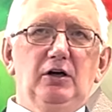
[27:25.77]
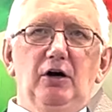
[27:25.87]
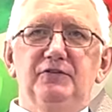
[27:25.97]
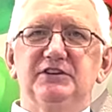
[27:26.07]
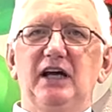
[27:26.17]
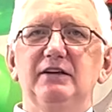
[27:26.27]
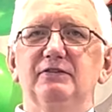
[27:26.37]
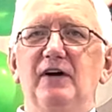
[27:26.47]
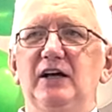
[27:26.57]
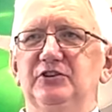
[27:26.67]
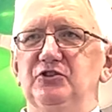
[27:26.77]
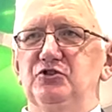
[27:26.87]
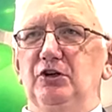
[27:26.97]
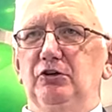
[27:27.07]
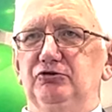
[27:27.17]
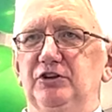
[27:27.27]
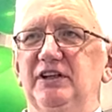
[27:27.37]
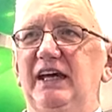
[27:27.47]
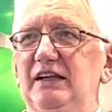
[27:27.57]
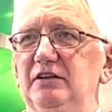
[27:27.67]
Over 10,000
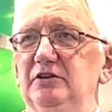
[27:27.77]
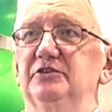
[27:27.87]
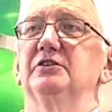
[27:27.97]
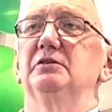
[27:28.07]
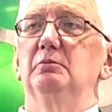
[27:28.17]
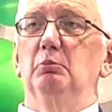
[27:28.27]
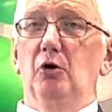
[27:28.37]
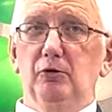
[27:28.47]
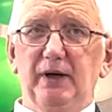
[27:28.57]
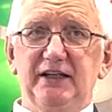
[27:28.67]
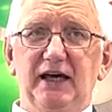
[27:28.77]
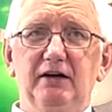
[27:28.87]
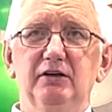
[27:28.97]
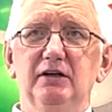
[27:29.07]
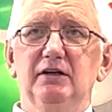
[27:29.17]
children killed, more by now.